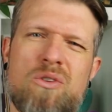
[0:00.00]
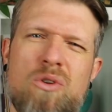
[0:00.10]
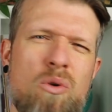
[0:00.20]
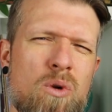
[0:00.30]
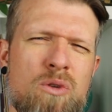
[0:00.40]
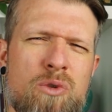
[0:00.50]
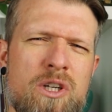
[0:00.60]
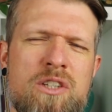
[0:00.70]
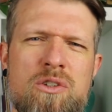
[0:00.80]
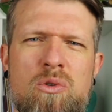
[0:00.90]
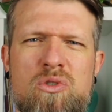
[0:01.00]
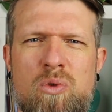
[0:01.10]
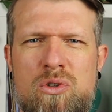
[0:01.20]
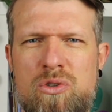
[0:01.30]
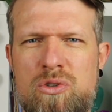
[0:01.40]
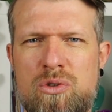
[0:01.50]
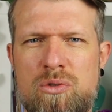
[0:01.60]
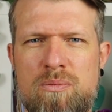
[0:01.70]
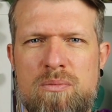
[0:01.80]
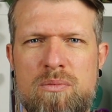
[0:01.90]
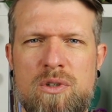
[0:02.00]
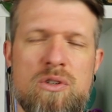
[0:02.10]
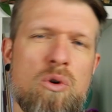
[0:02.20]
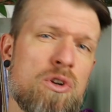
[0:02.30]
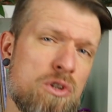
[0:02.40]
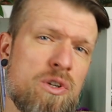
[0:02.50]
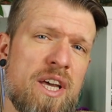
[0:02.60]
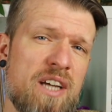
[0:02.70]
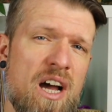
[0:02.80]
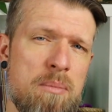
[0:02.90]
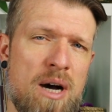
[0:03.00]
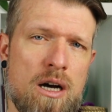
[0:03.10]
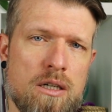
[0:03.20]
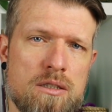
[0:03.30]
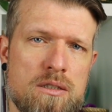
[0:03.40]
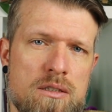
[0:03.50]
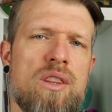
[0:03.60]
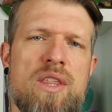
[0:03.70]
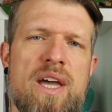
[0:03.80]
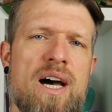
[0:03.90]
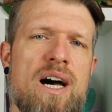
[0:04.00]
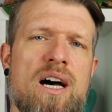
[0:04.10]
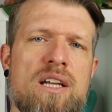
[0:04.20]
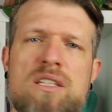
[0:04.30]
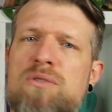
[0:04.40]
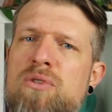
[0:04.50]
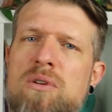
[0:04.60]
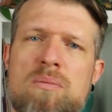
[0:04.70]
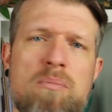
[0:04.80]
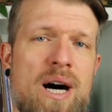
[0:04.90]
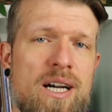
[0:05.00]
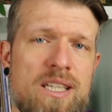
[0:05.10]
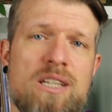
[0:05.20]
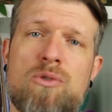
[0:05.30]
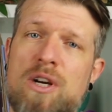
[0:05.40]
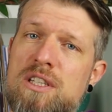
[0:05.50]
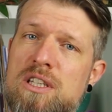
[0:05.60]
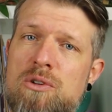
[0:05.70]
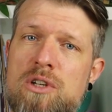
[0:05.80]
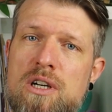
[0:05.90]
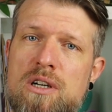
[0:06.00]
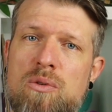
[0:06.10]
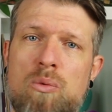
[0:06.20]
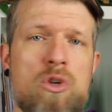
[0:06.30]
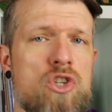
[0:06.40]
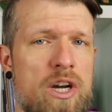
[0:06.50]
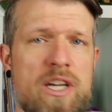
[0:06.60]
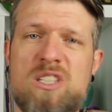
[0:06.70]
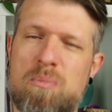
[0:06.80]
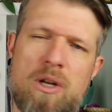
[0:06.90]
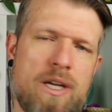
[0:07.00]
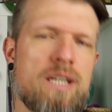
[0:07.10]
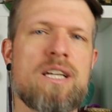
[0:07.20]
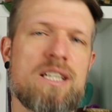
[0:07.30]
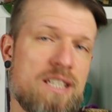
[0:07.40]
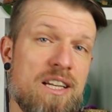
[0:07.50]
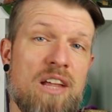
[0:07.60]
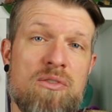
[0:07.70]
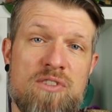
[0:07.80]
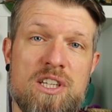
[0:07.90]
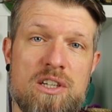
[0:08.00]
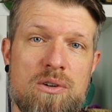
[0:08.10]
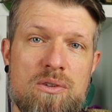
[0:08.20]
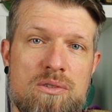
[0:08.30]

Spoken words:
No one really knows what to do in order to get high marks. There are different marking criteria, which I explain in another video.